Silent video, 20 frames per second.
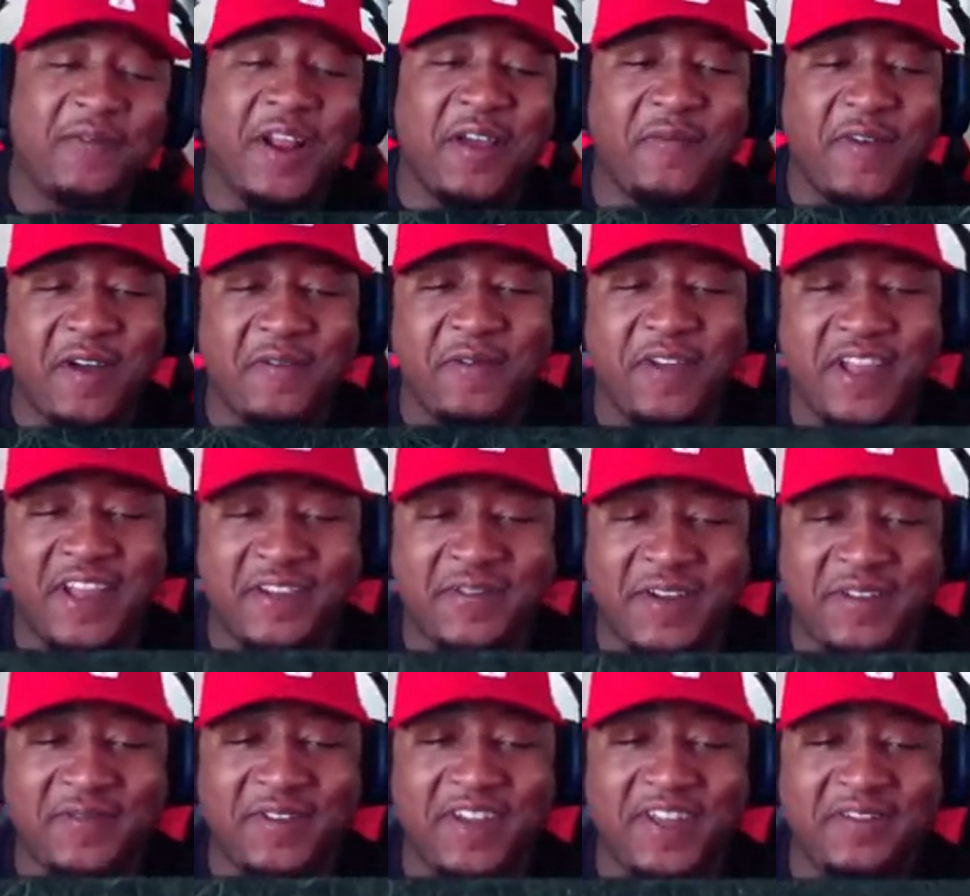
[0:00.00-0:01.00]
I'm like, my bad,
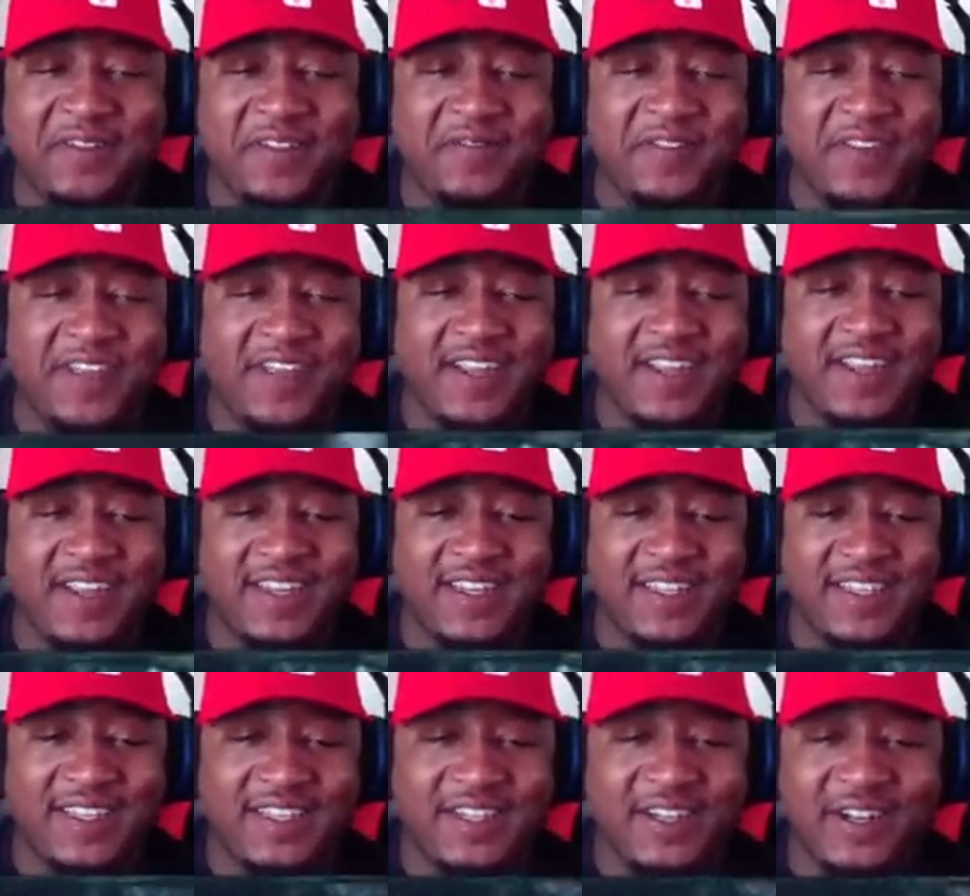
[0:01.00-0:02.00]
my bad, my bad."
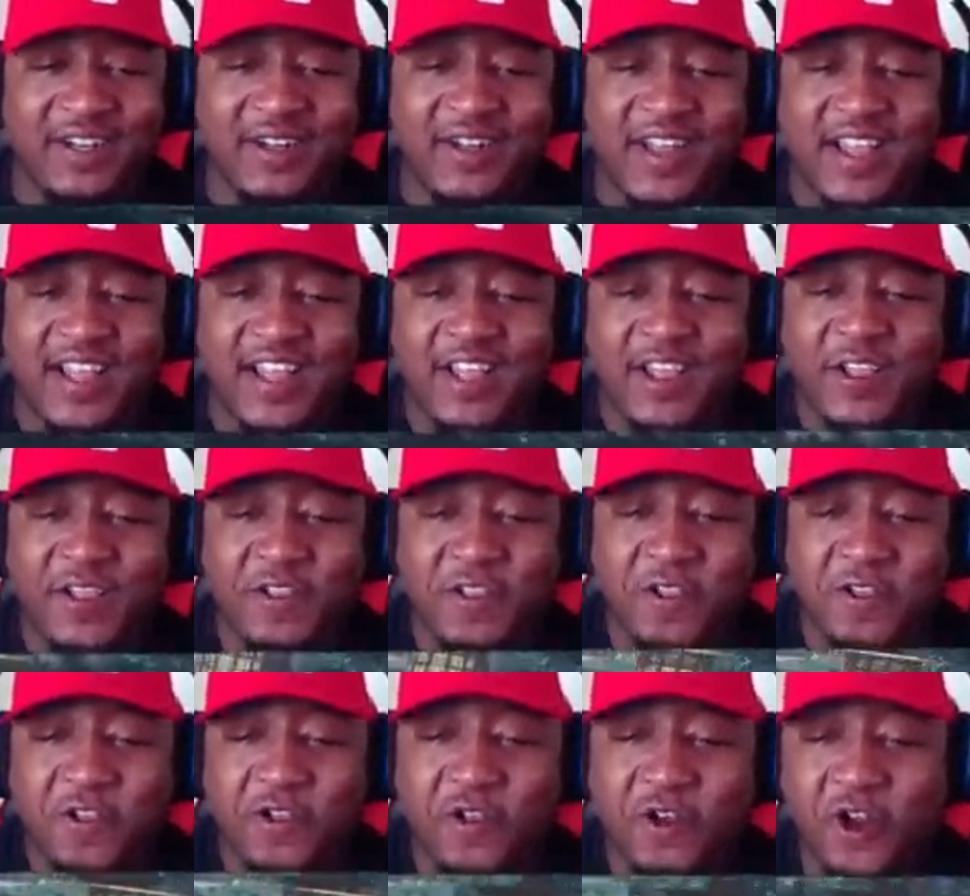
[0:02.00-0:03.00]
You know,
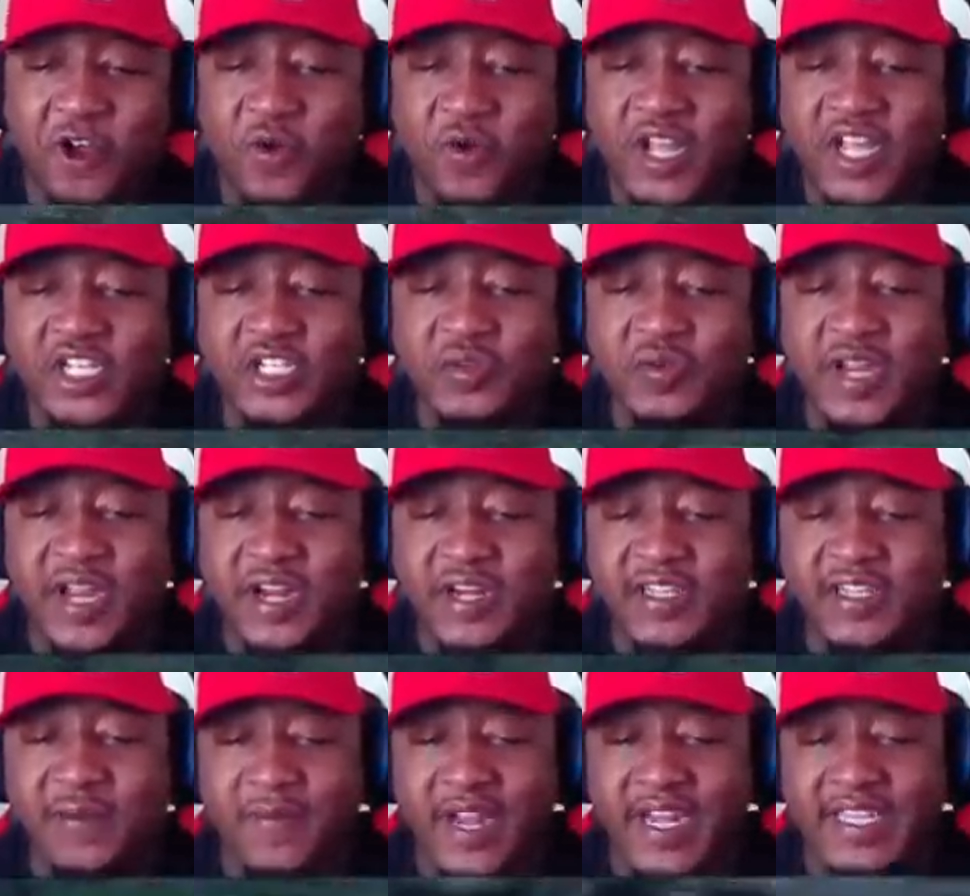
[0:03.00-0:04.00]
you know, because you hear
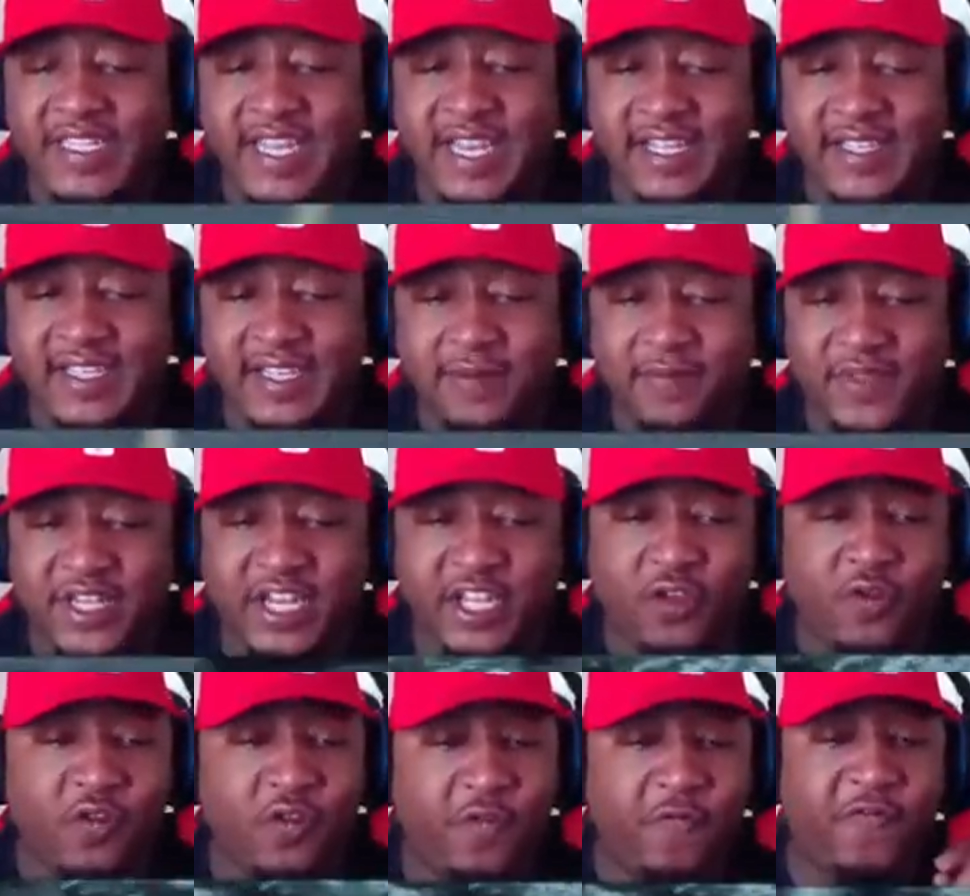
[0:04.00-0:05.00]
somebody say something and
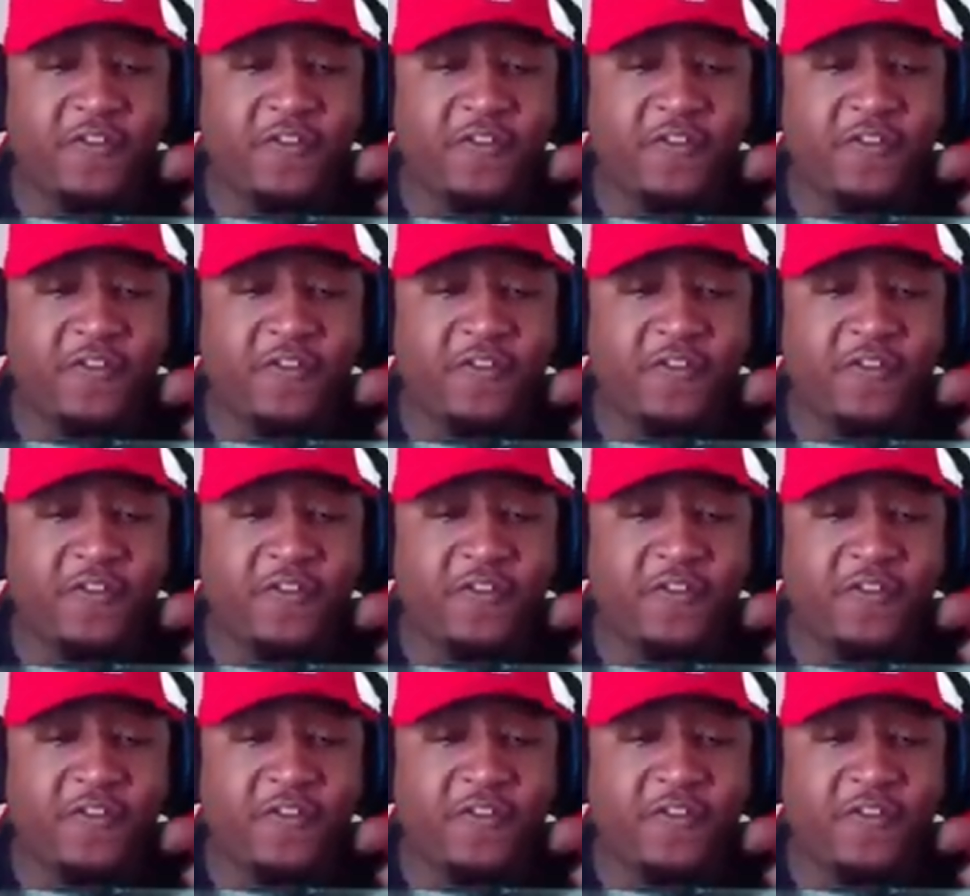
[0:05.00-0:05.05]
you, you